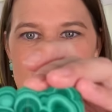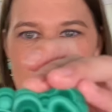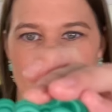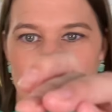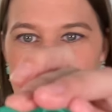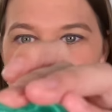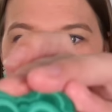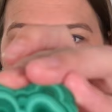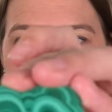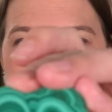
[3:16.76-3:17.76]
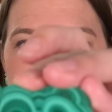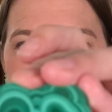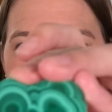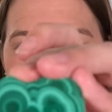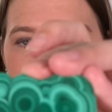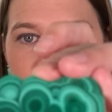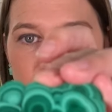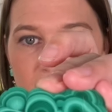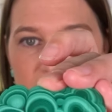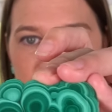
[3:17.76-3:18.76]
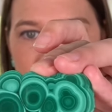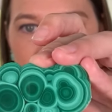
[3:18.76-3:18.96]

So you can see it grows a